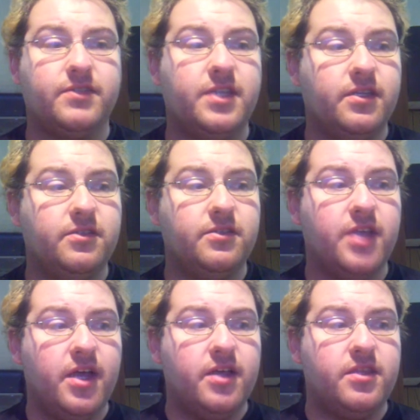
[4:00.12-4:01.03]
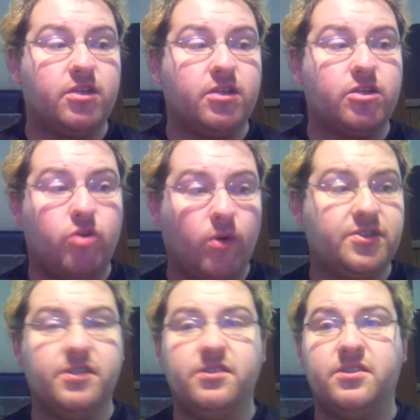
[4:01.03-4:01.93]
It is the
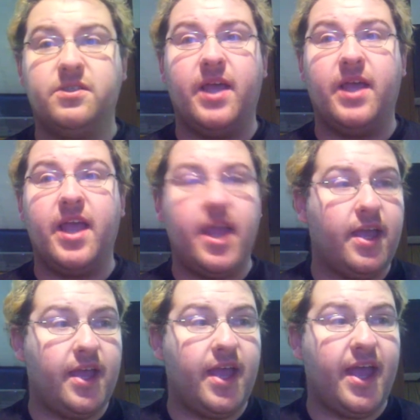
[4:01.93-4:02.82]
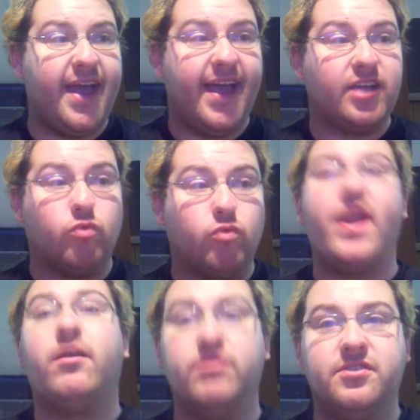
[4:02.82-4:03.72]
courses, the
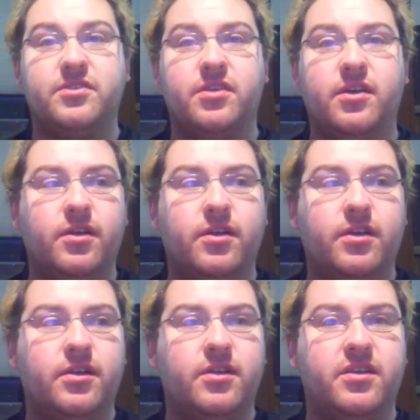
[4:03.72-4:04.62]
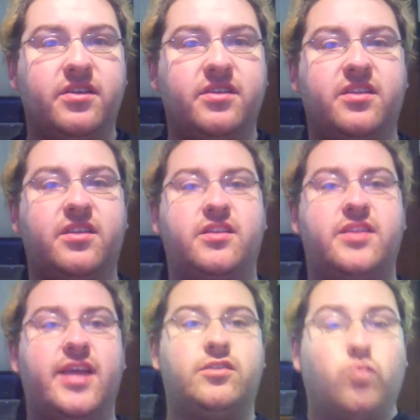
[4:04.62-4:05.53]
grounds
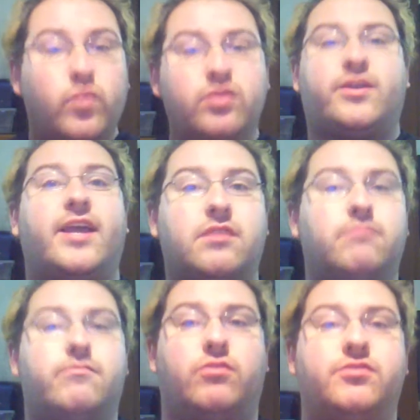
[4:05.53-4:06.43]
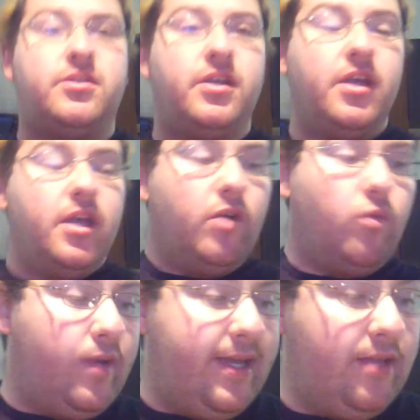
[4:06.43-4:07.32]
that we look at the most.
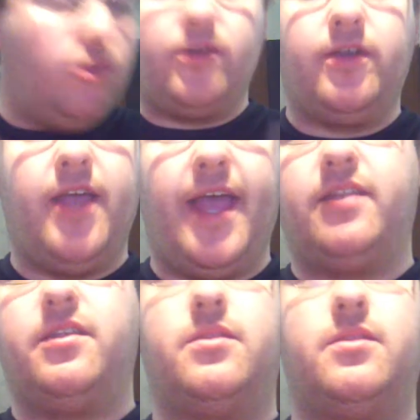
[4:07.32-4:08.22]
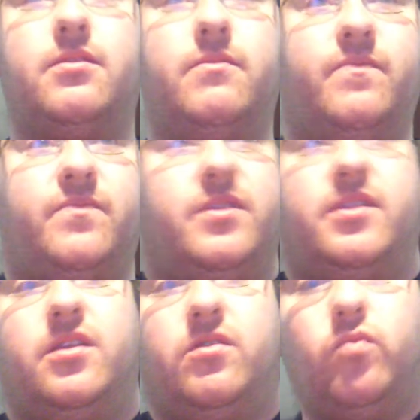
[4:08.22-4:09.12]
We look at
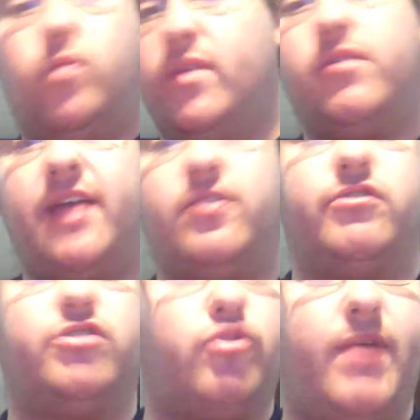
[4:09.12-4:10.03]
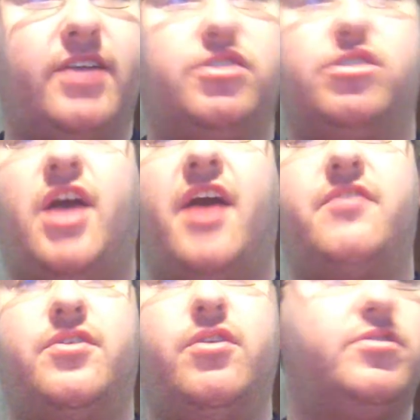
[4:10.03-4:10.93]
whether or not there's trash on
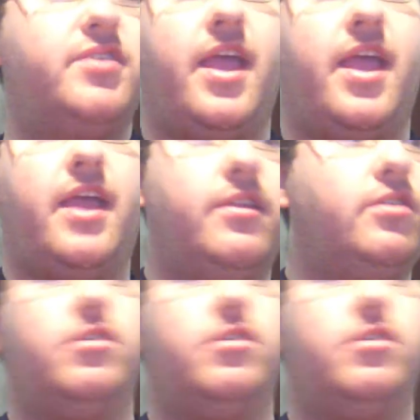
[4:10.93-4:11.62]
those, and